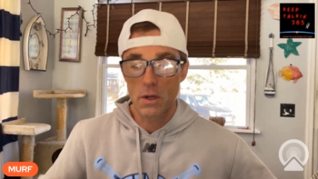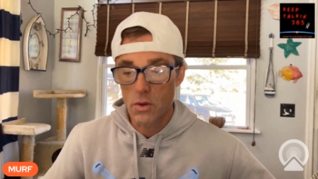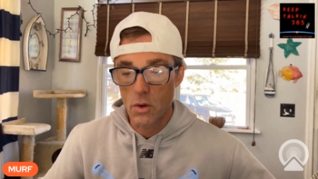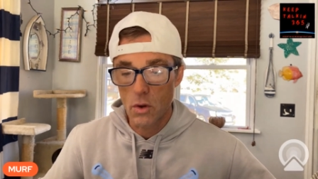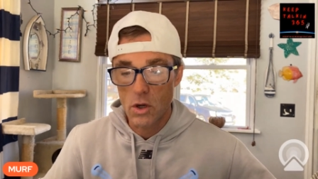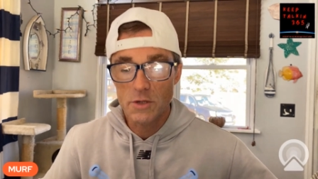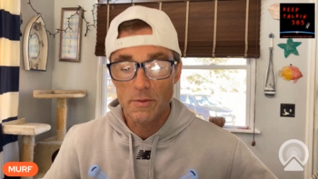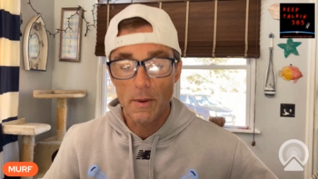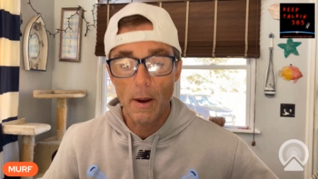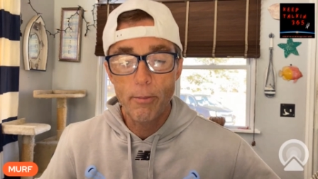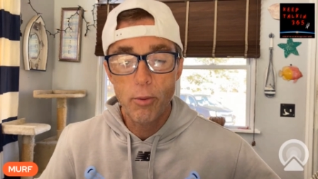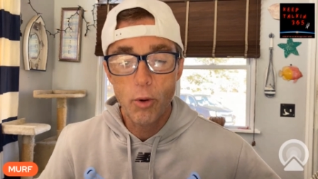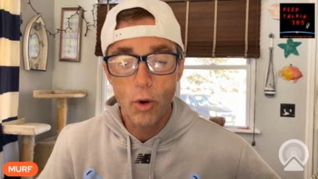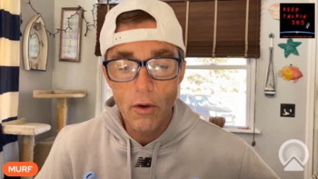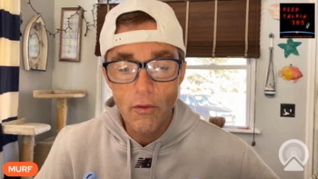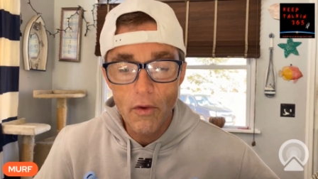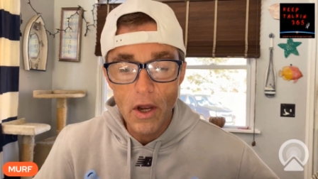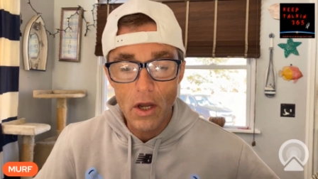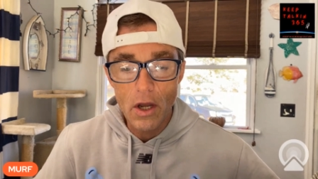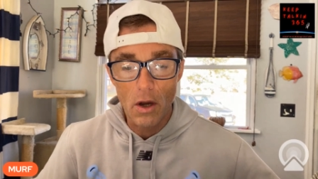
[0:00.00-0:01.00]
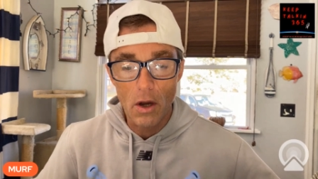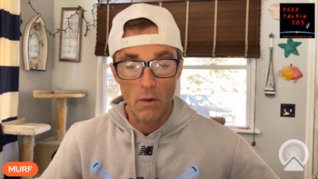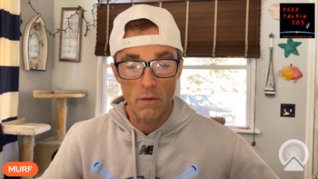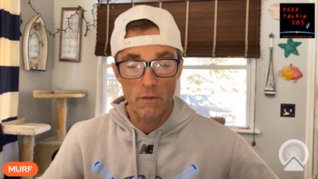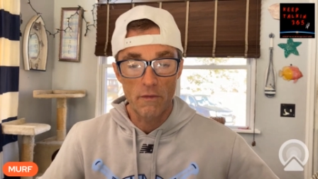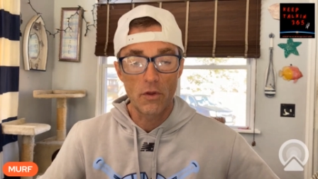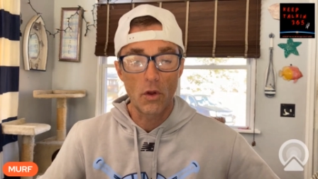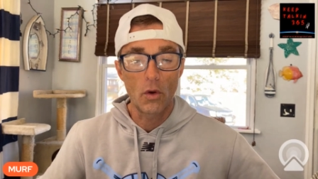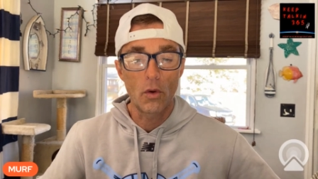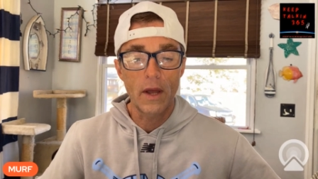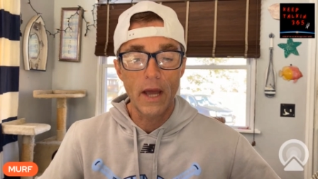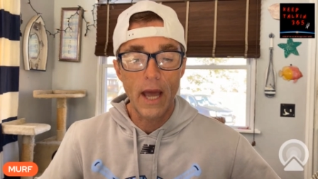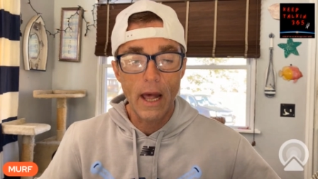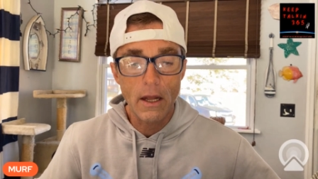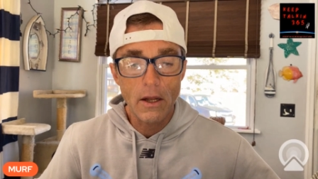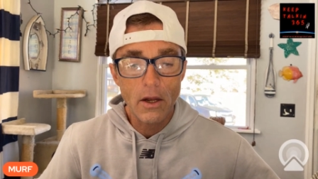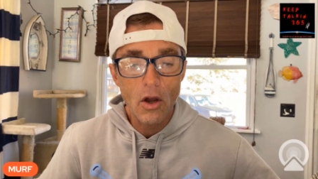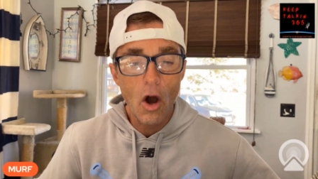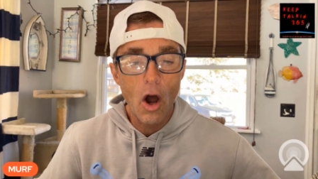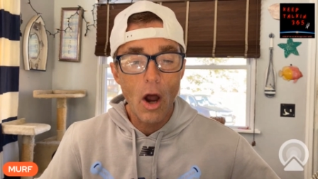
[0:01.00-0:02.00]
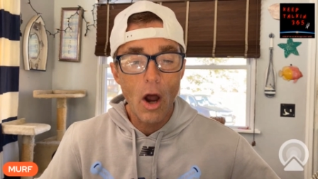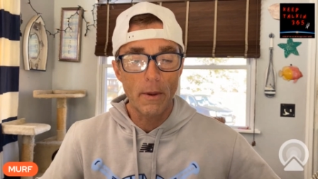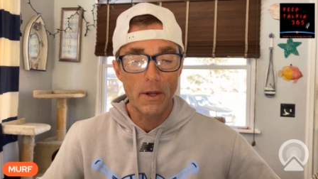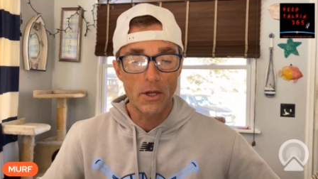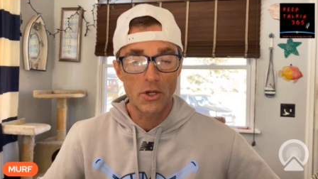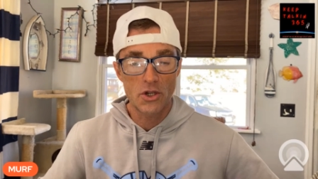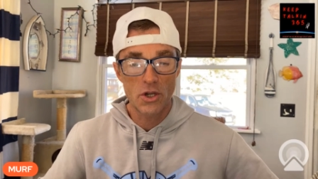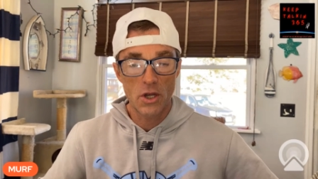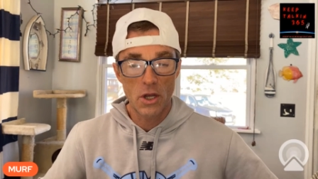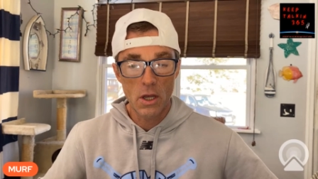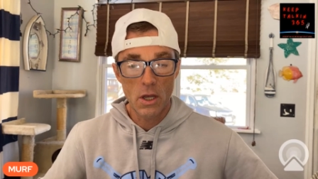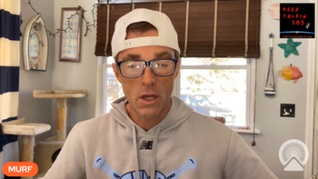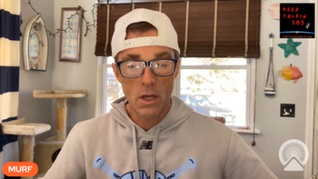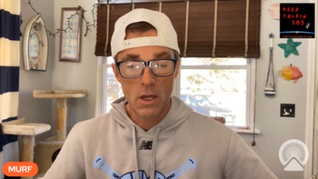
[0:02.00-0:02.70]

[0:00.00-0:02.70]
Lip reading: talks about Puerto Rico, floating island of garbage.